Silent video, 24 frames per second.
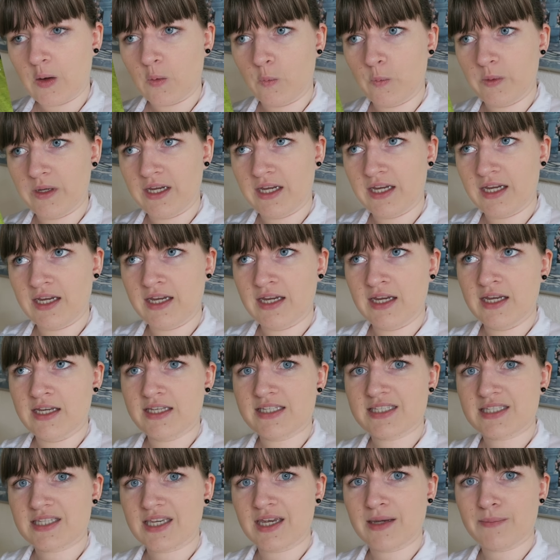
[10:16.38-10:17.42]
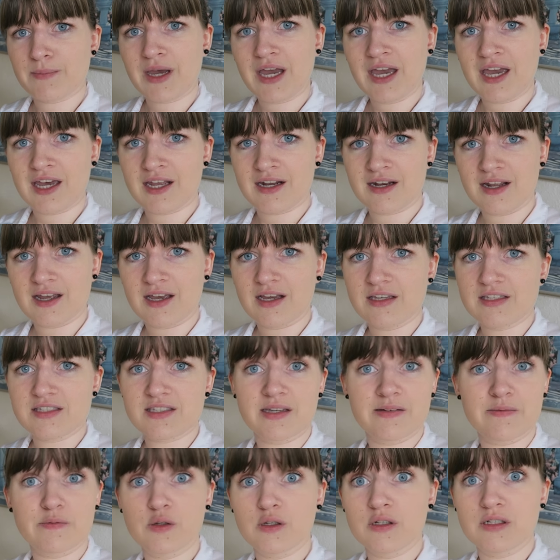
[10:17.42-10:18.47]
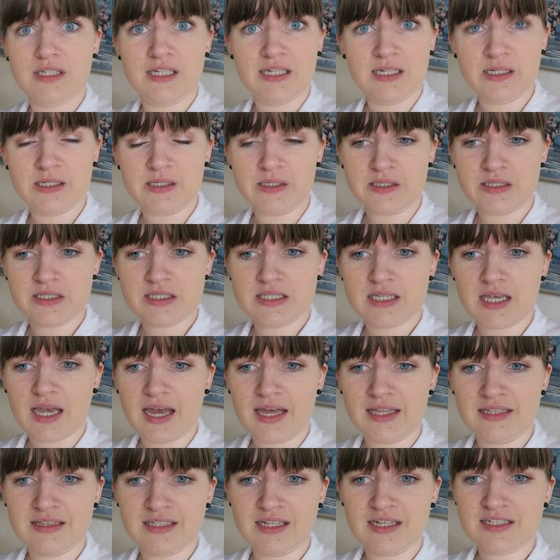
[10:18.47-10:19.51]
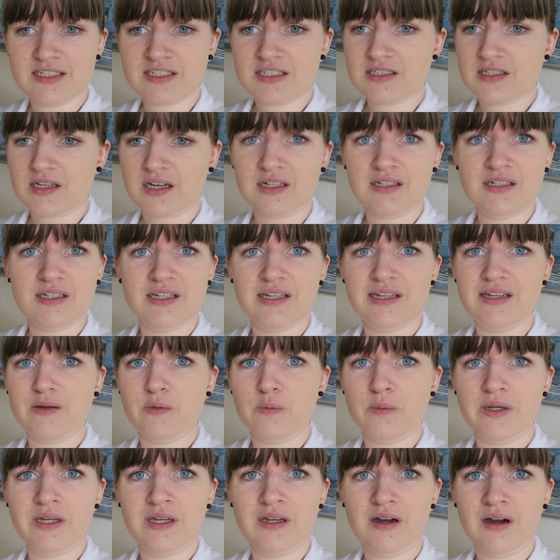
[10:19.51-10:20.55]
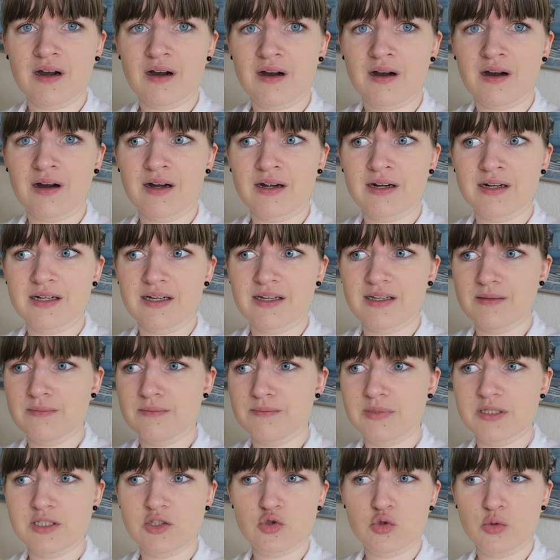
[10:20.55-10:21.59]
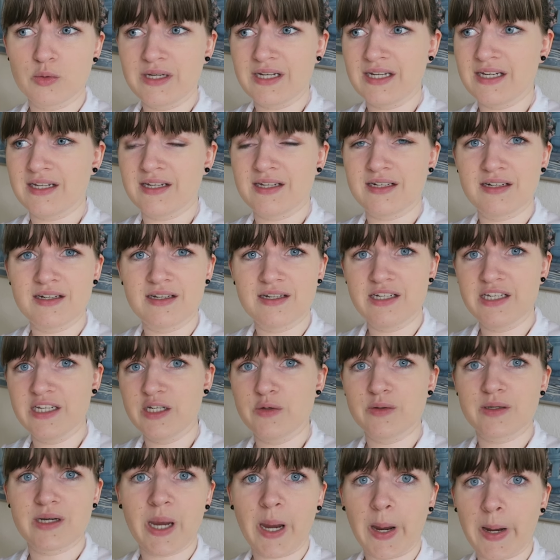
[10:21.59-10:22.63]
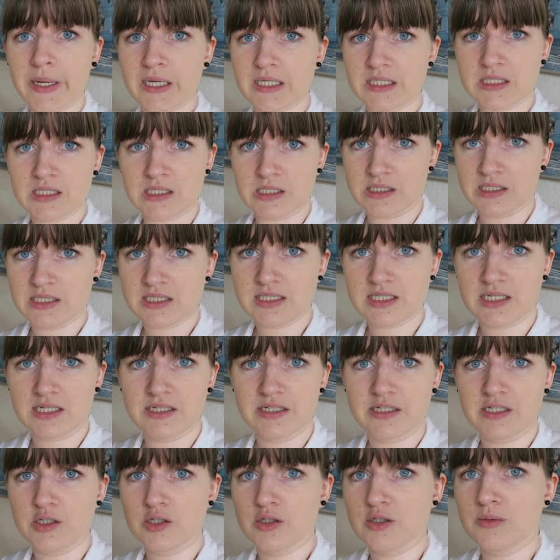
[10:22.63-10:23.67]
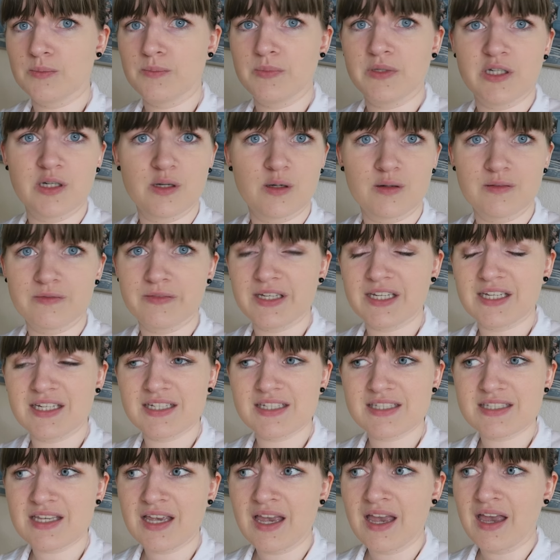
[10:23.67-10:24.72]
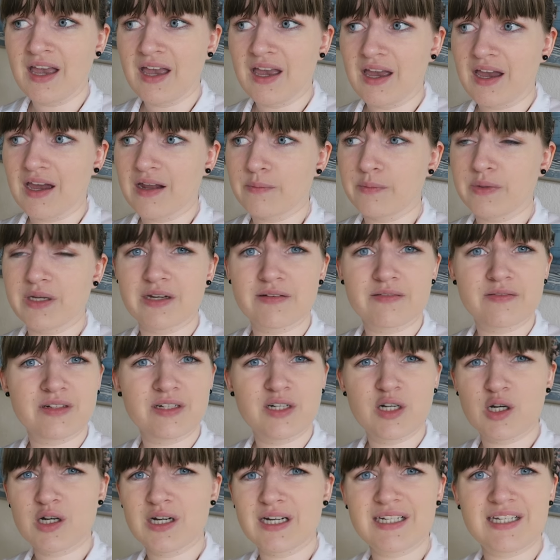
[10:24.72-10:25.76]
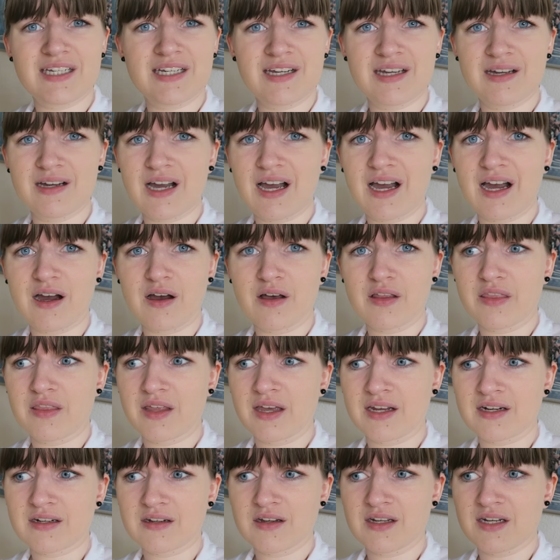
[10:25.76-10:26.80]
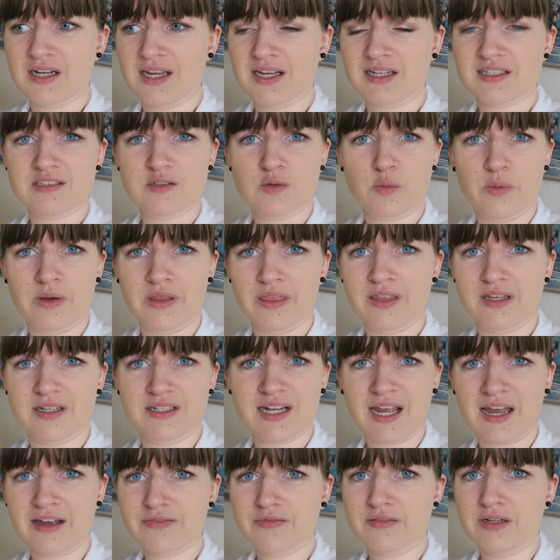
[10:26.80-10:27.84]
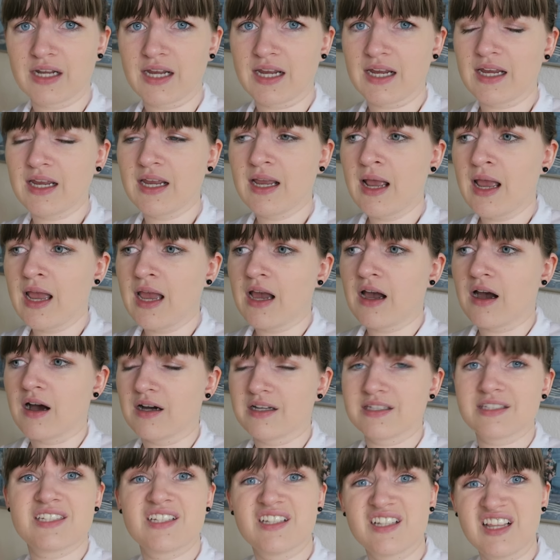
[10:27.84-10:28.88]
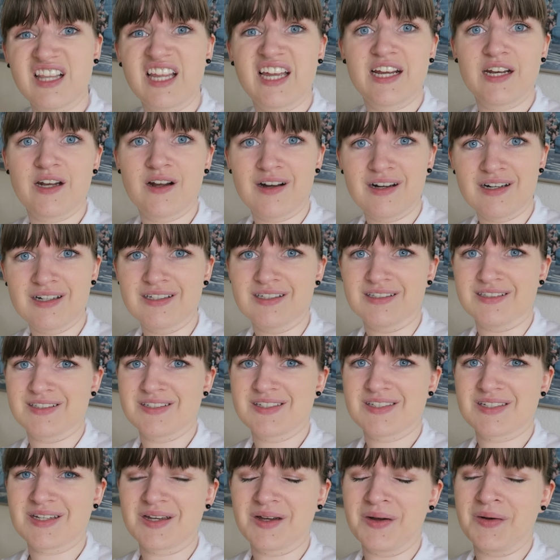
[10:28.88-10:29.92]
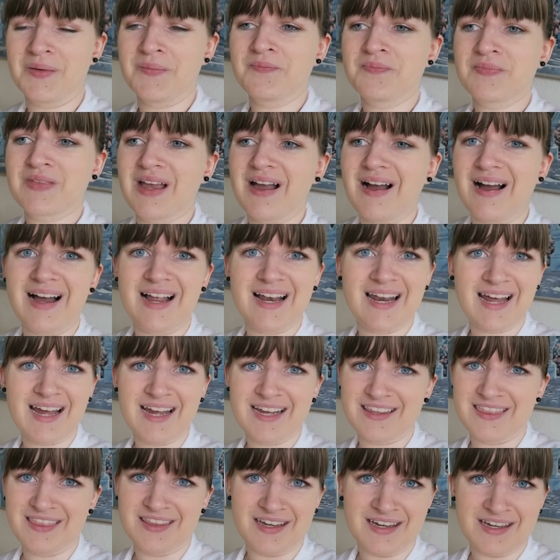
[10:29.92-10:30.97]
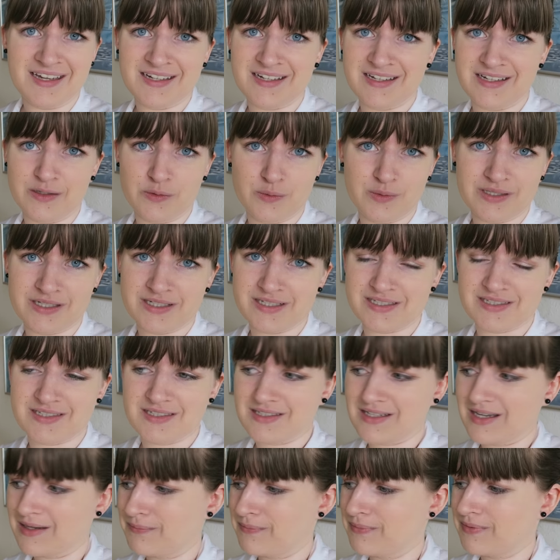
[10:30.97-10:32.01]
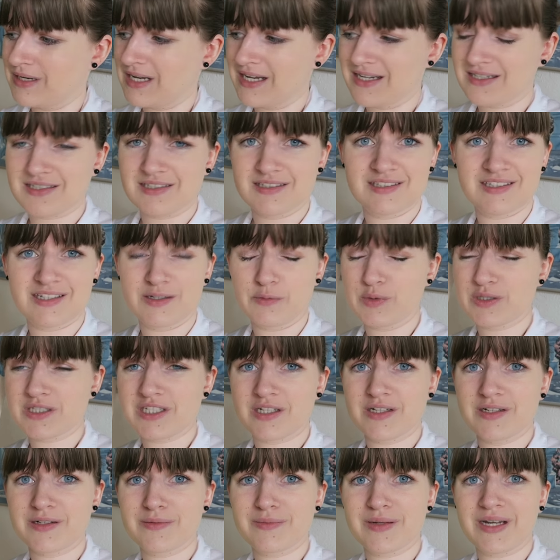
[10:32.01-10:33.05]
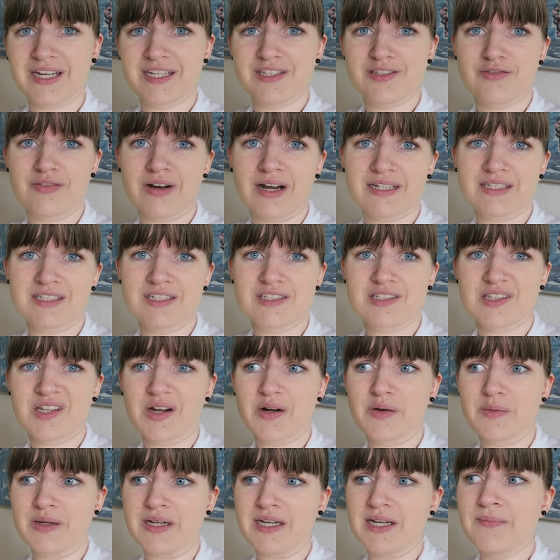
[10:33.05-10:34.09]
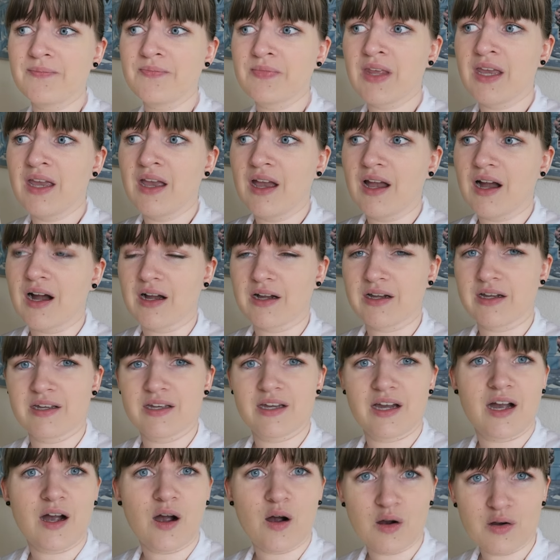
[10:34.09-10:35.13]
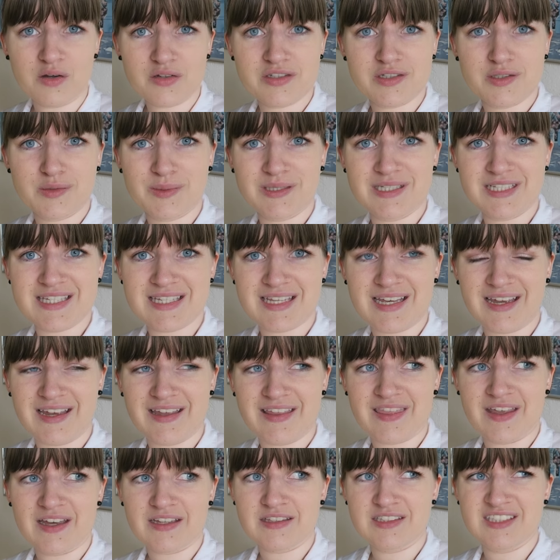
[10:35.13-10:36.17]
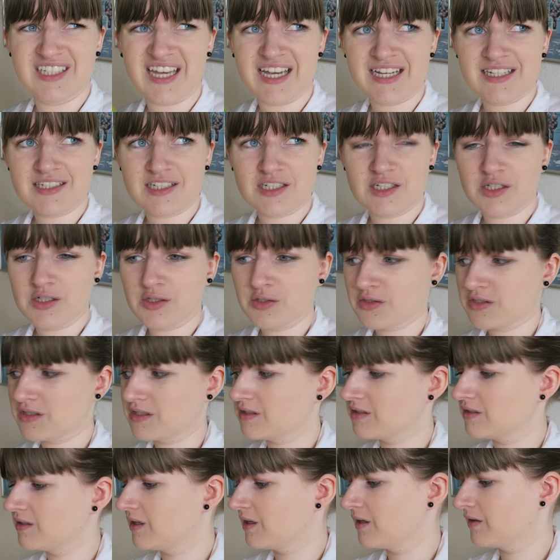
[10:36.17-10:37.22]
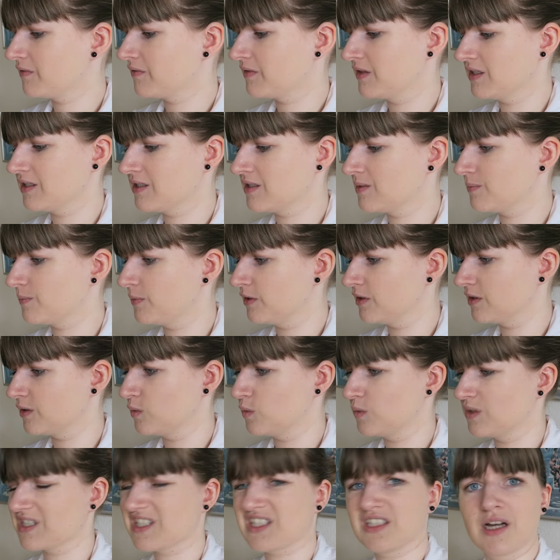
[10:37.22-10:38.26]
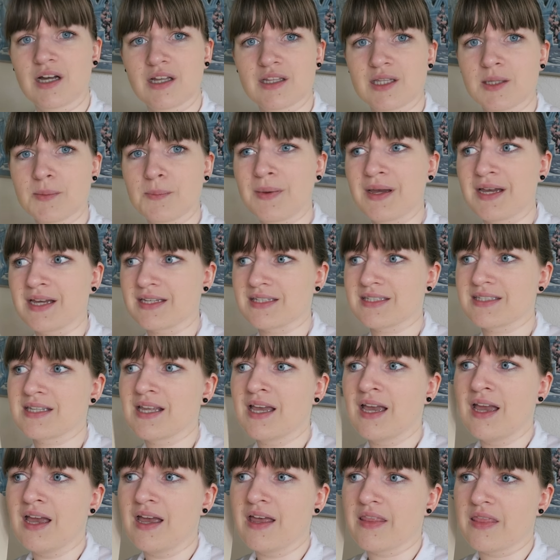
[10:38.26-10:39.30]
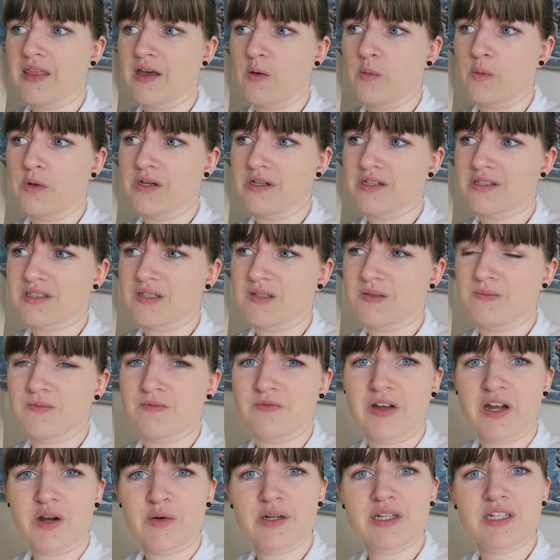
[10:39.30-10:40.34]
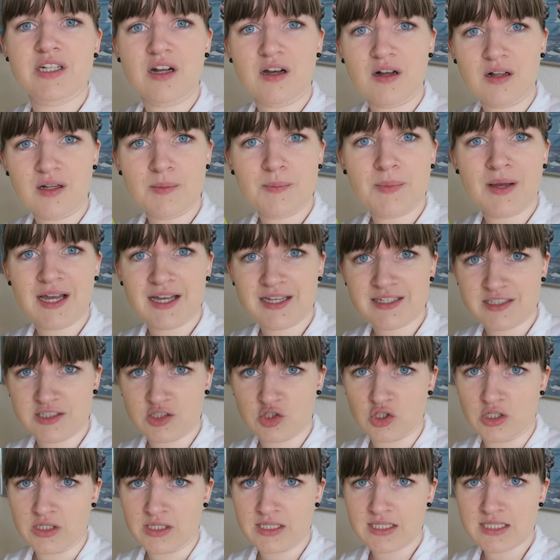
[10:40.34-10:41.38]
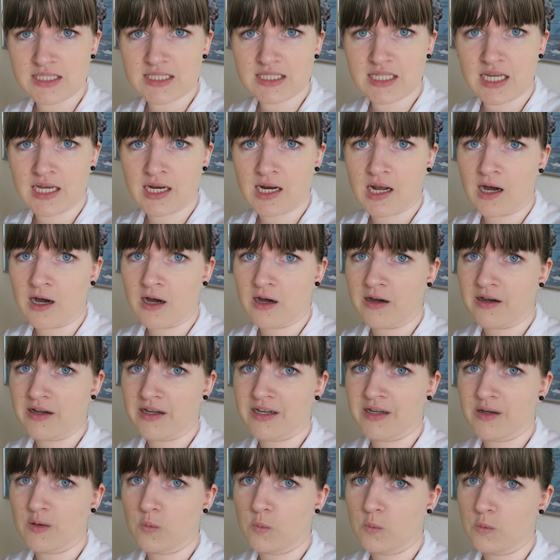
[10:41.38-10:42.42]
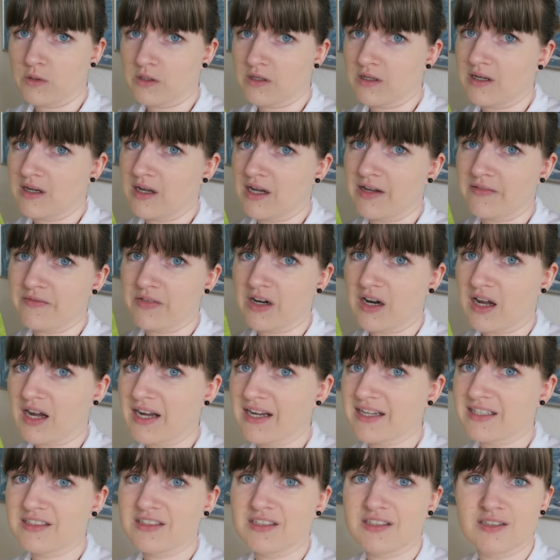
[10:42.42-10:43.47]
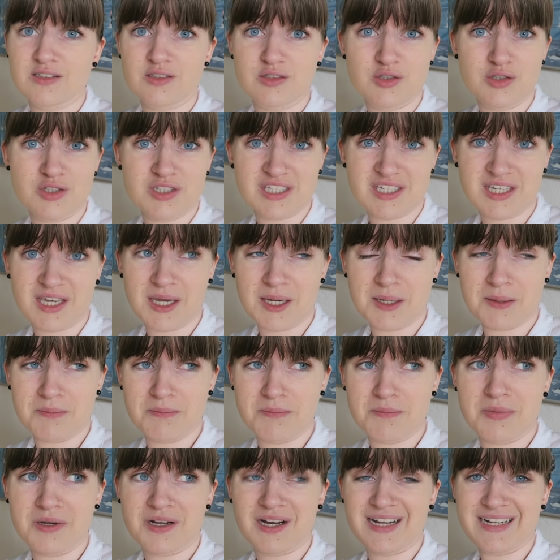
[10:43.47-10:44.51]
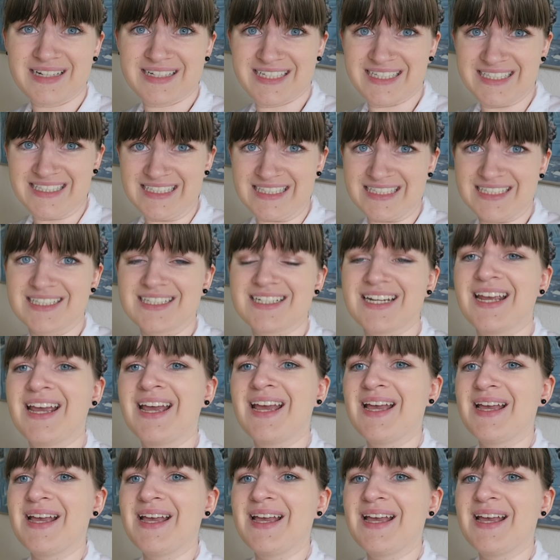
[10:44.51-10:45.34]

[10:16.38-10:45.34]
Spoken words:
we skip ahead several years, and then suddenly we are in between new characters and new POVs, and we have no idea how that connects with Daphne until later on. So I like that. It was a good way to write the story. I also will say that the execution of this book was not the best. There were some very dull passages that I would have liked to skim, but I didn't.